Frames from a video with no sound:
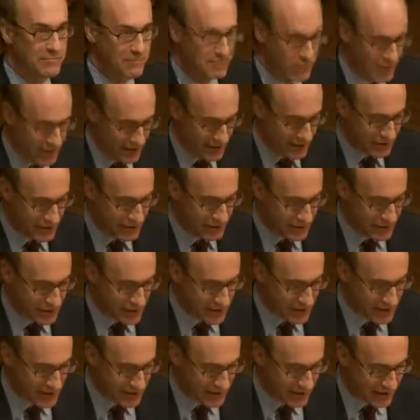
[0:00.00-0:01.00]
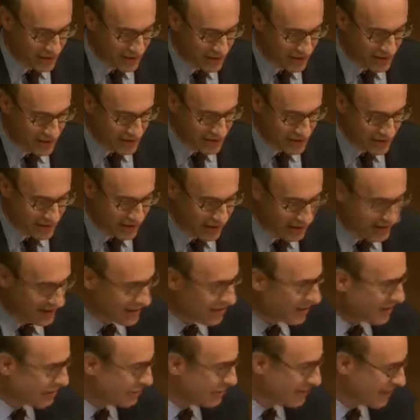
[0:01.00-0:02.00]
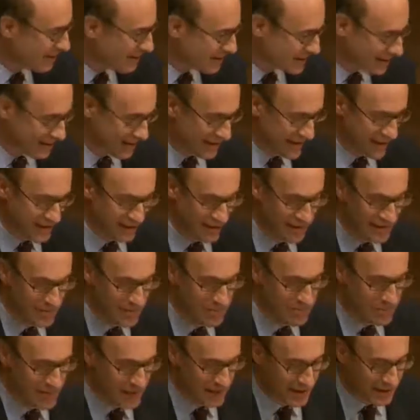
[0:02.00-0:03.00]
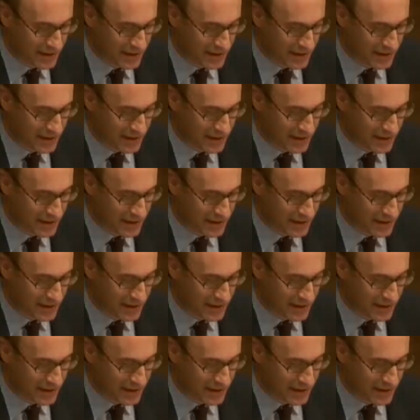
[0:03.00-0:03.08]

pleasure to be here in Cambridge and to speak